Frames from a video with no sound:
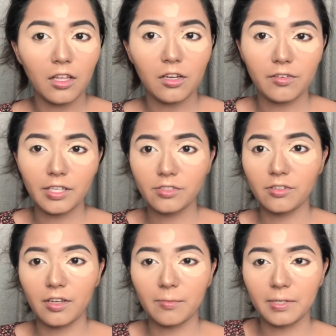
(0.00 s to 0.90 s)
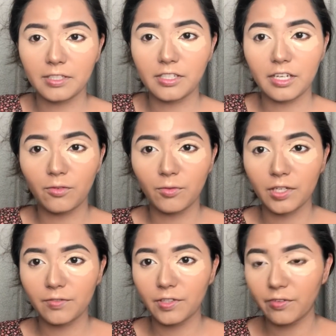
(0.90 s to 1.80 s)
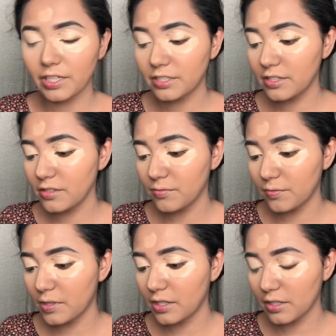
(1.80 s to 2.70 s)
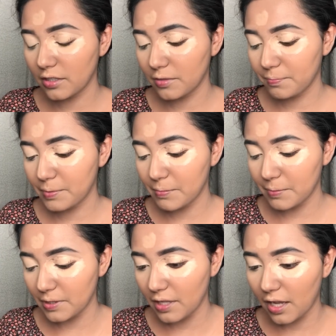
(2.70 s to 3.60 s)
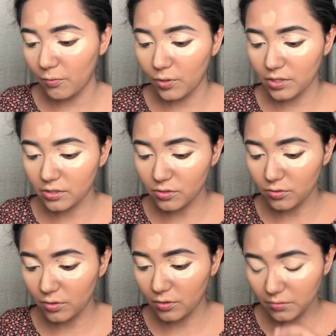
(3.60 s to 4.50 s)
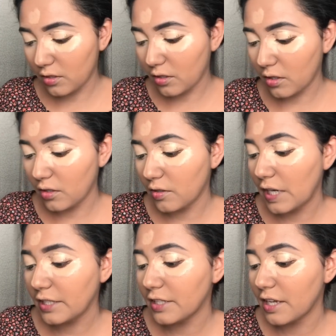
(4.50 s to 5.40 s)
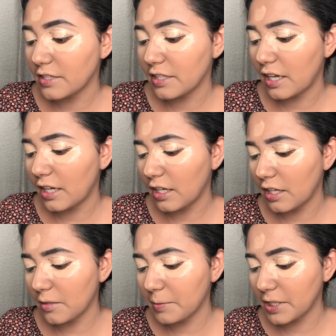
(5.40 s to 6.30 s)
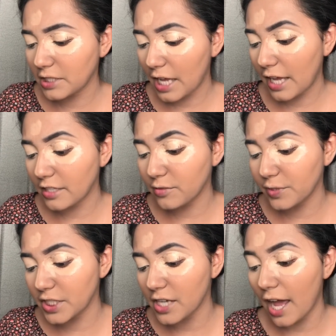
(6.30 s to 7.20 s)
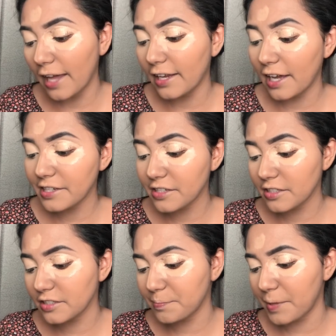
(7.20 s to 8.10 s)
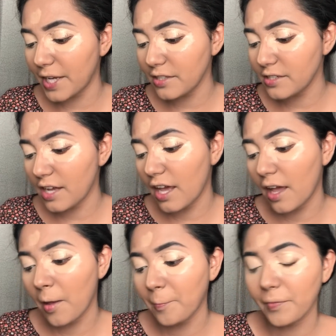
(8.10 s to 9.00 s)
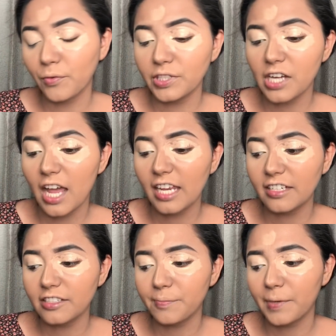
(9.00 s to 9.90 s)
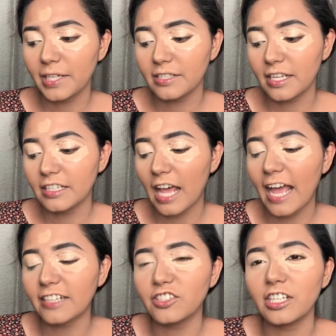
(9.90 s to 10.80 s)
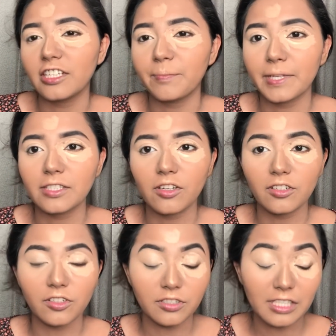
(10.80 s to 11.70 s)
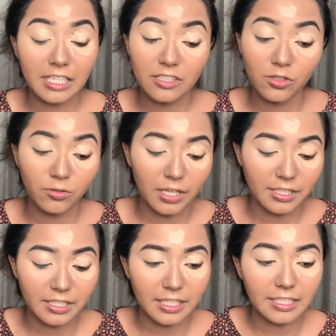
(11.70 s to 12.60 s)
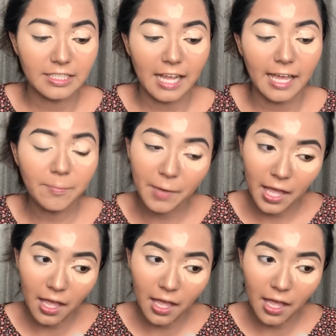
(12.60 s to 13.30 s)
Alright, so I'm gonna check one of the questions what people want to know. Alright, Nadiha Almas asked which highlighter is best. Which highlighter is best? It actually depends on your skin tone and skin type.